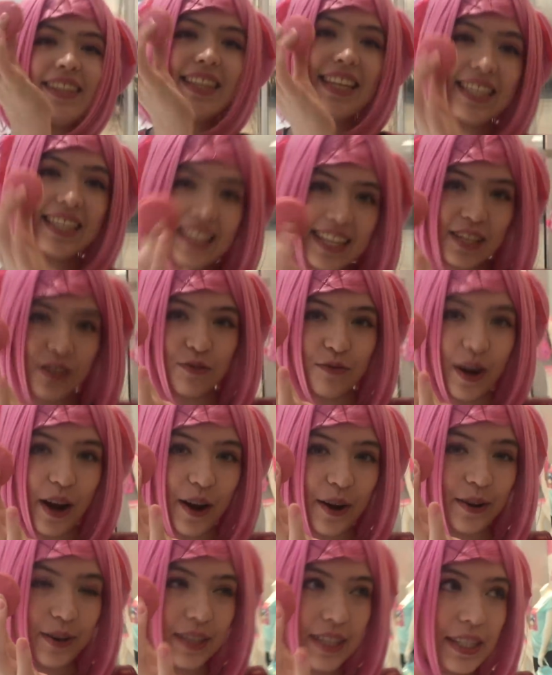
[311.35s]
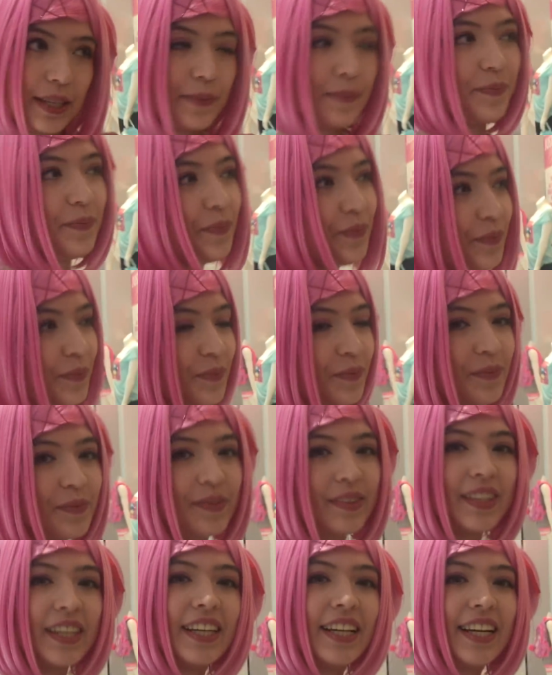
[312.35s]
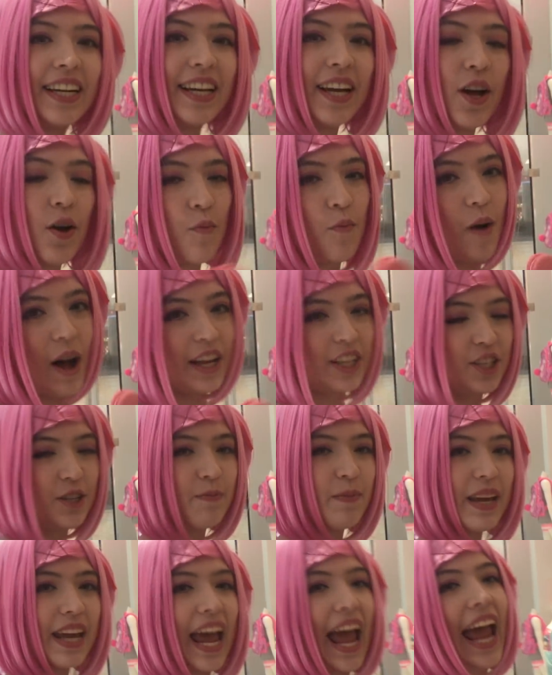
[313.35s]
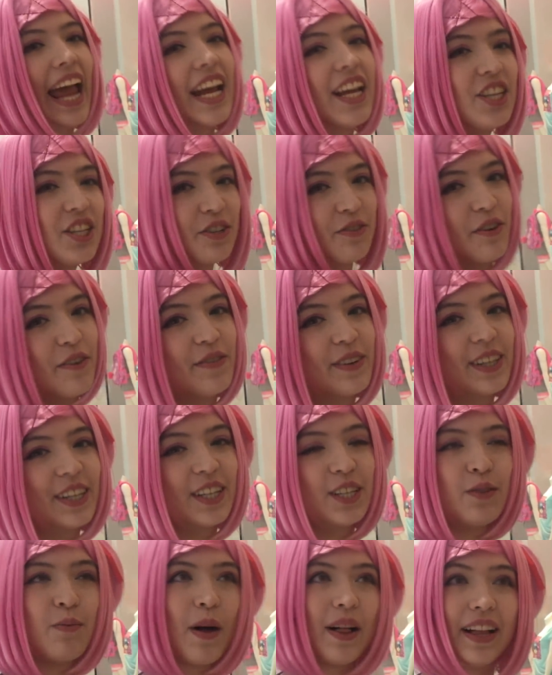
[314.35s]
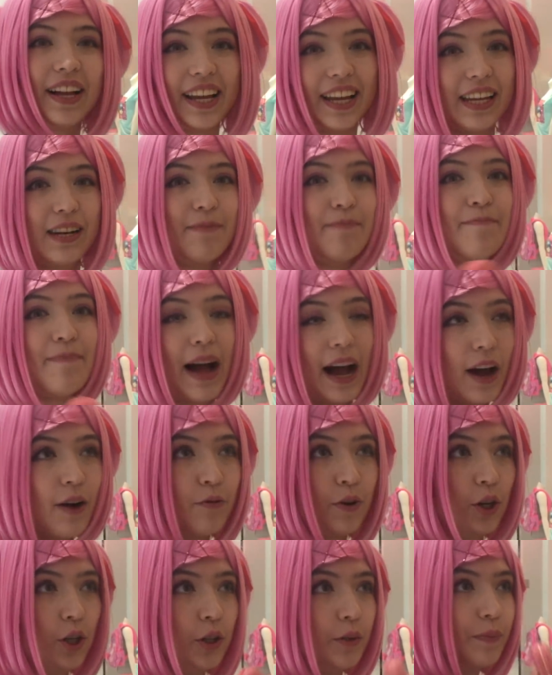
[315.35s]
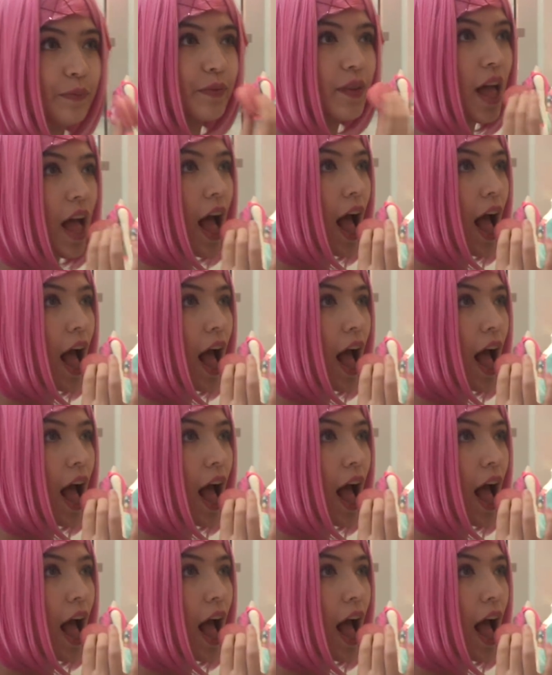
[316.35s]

This is Rose. Watch me age in reverse while I eat a macaroon.